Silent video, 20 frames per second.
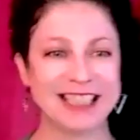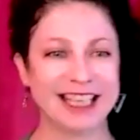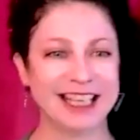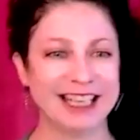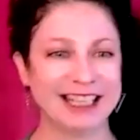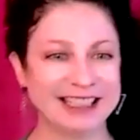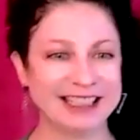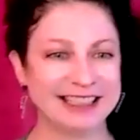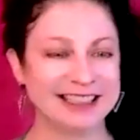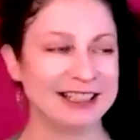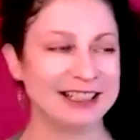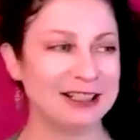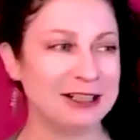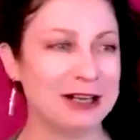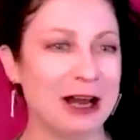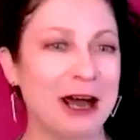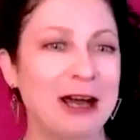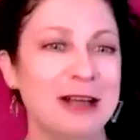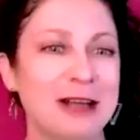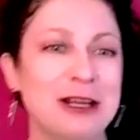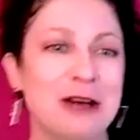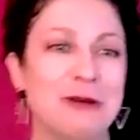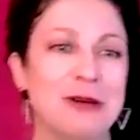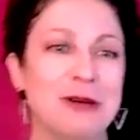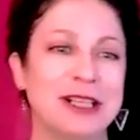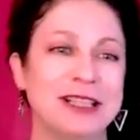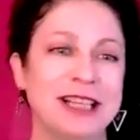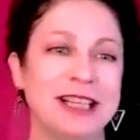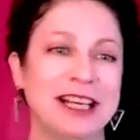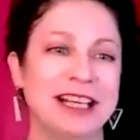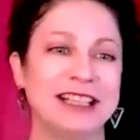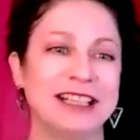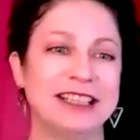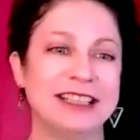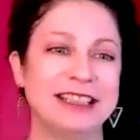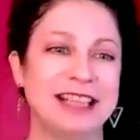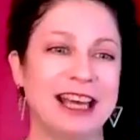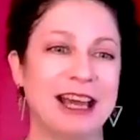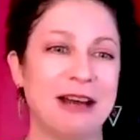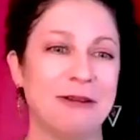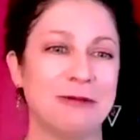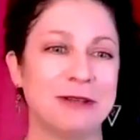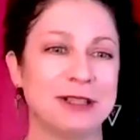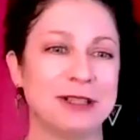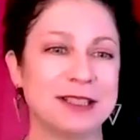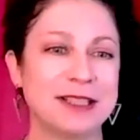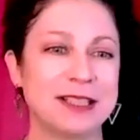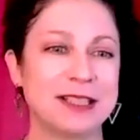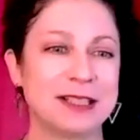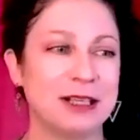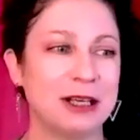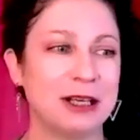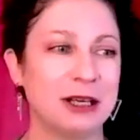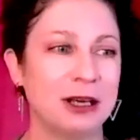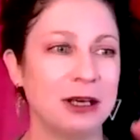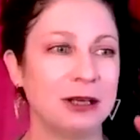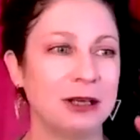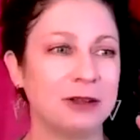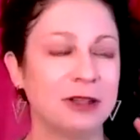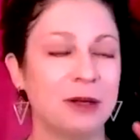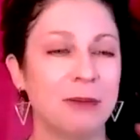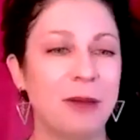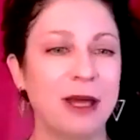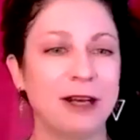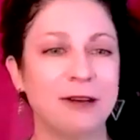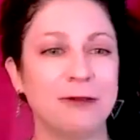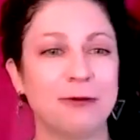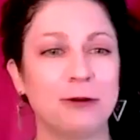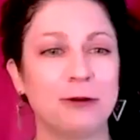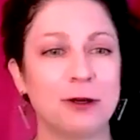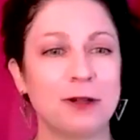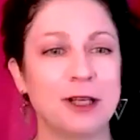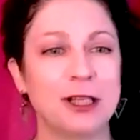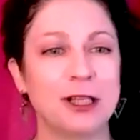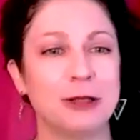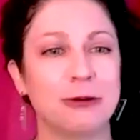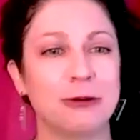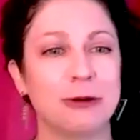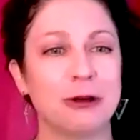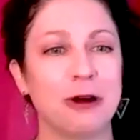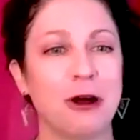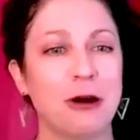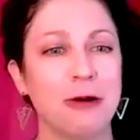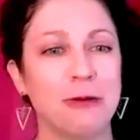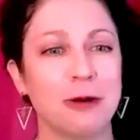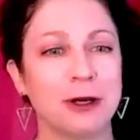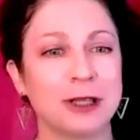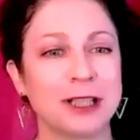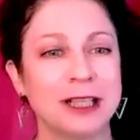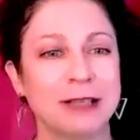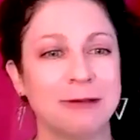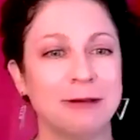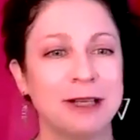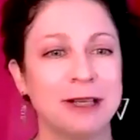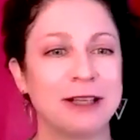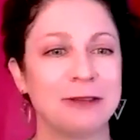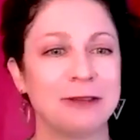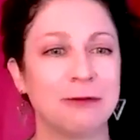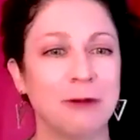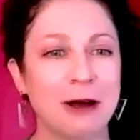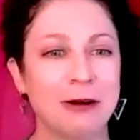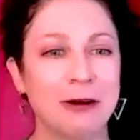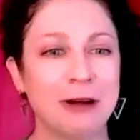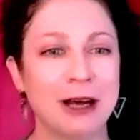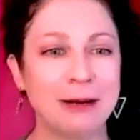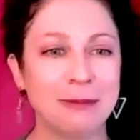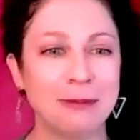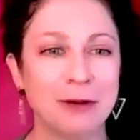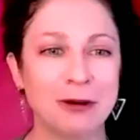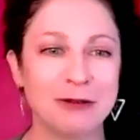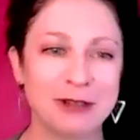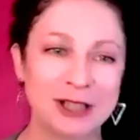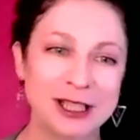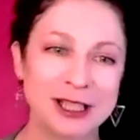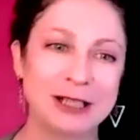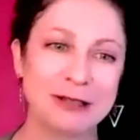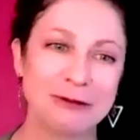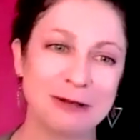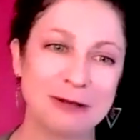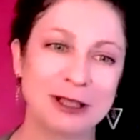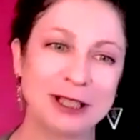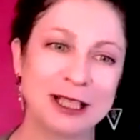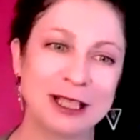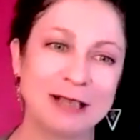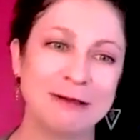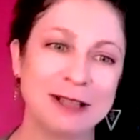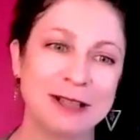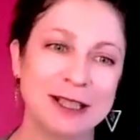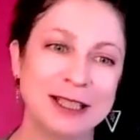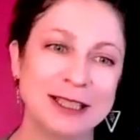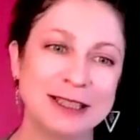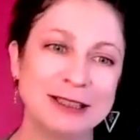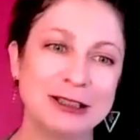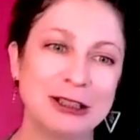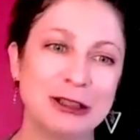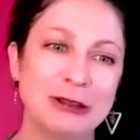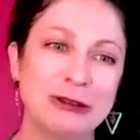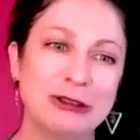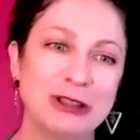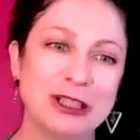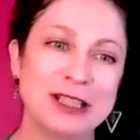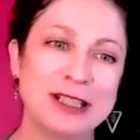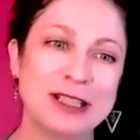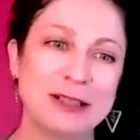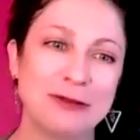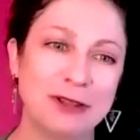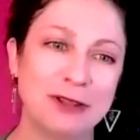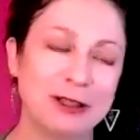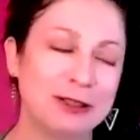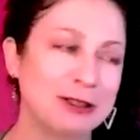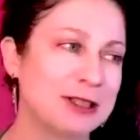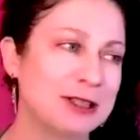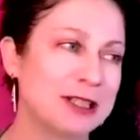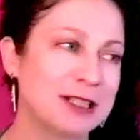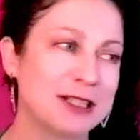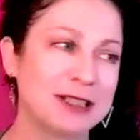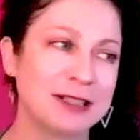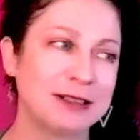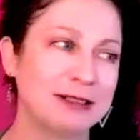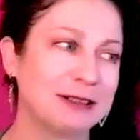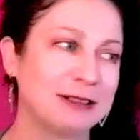And not knowing that that was the metaphor that you were all working with, well, I'm over here working with it too, just feels